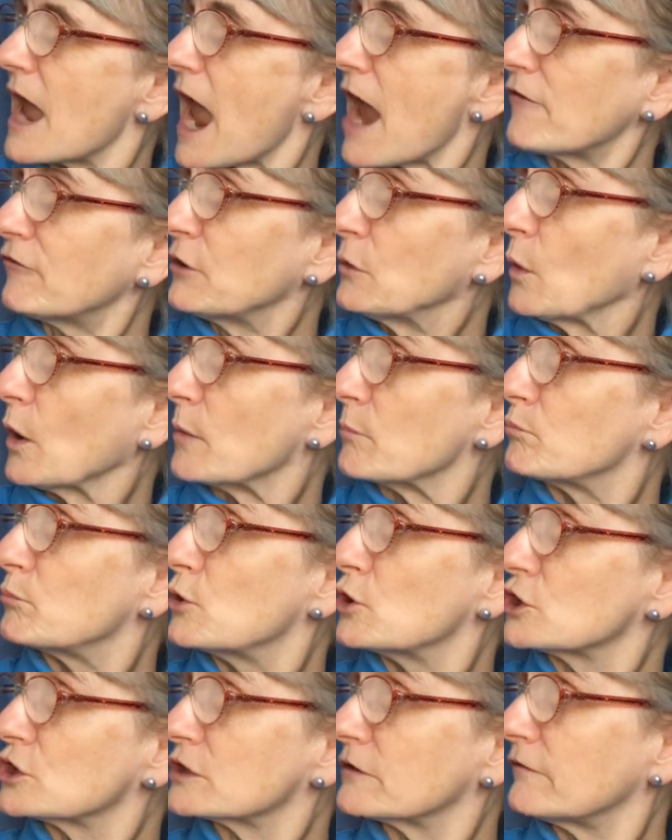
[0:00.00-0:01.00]
Everyone
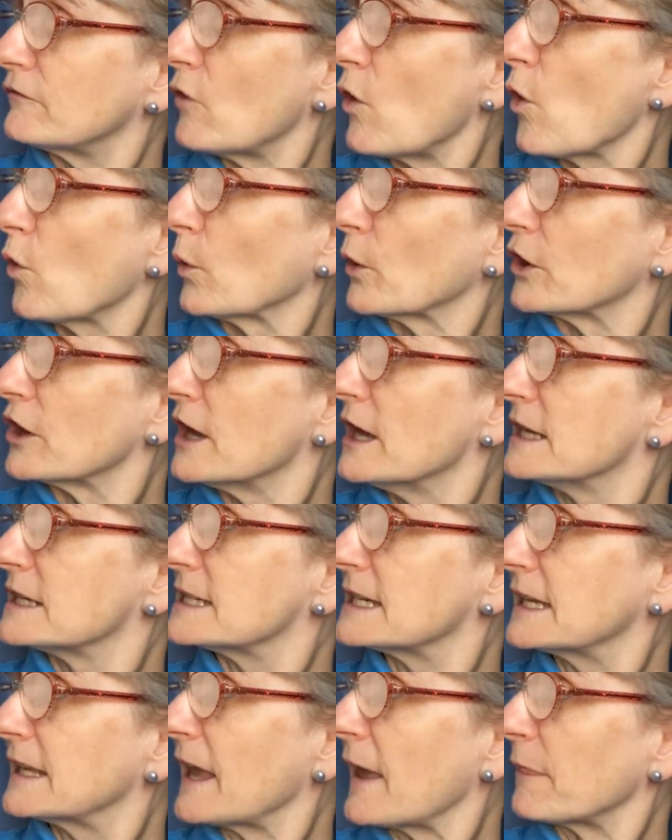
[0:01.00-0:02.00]
pushed forward
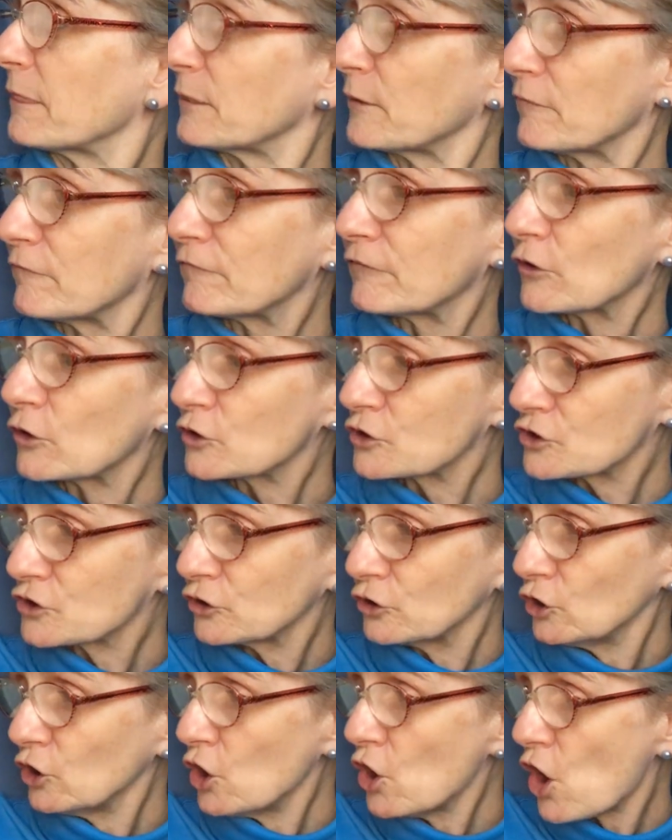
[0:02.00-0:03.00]
to get the
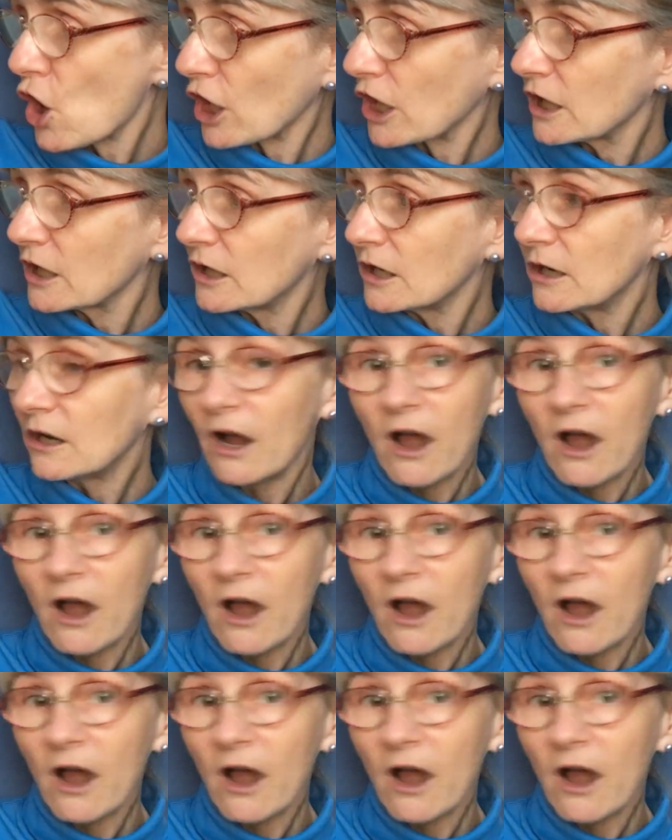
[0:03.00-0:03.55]
first look.